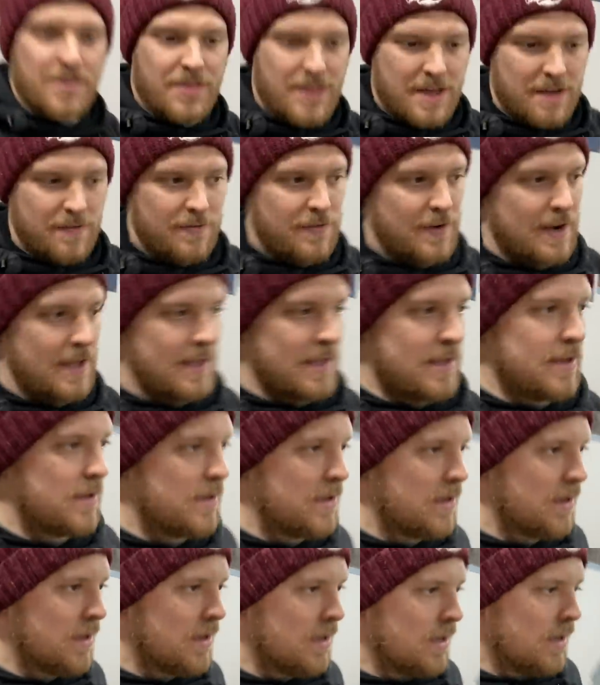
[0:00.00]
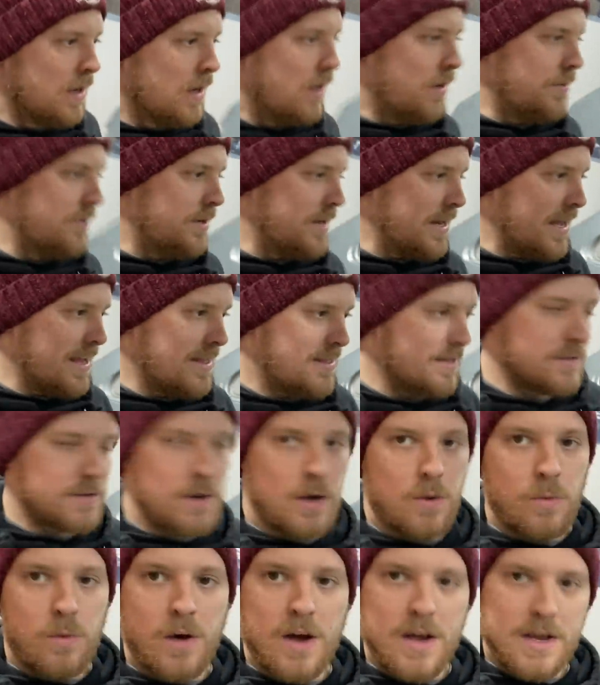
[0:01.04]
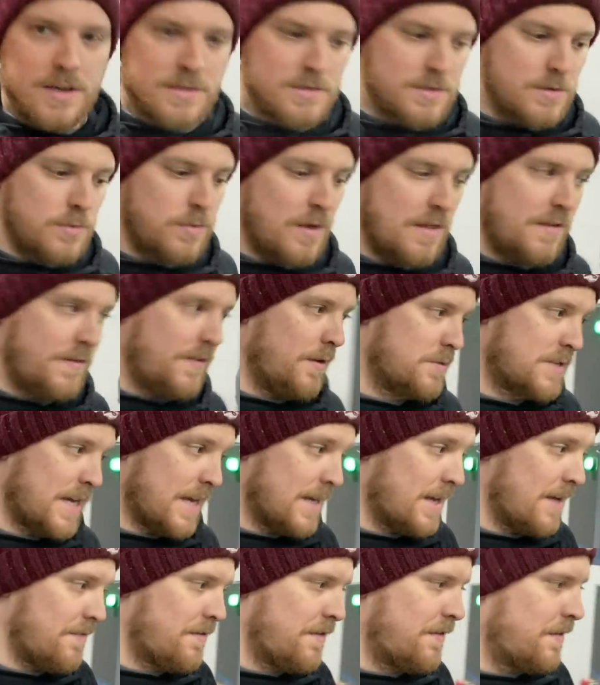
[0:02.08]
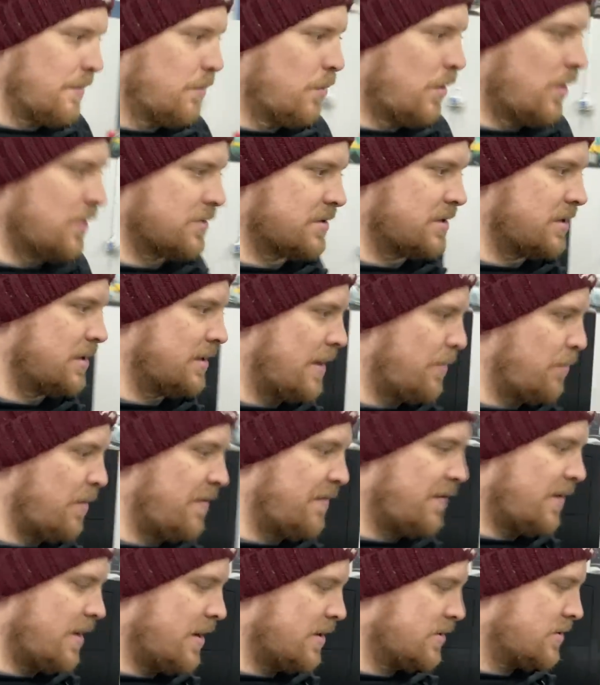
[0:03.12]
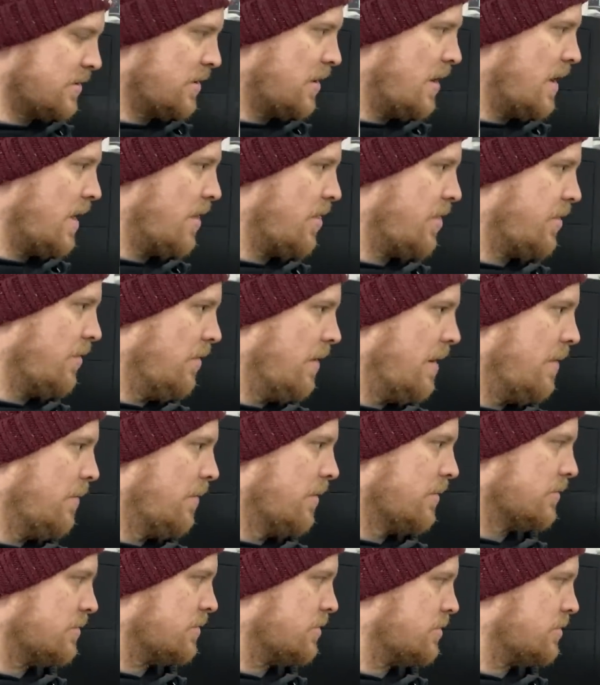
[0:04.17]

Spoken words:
thankfully, underneath is no worse where the fuel tank and everything was than we first thought it was.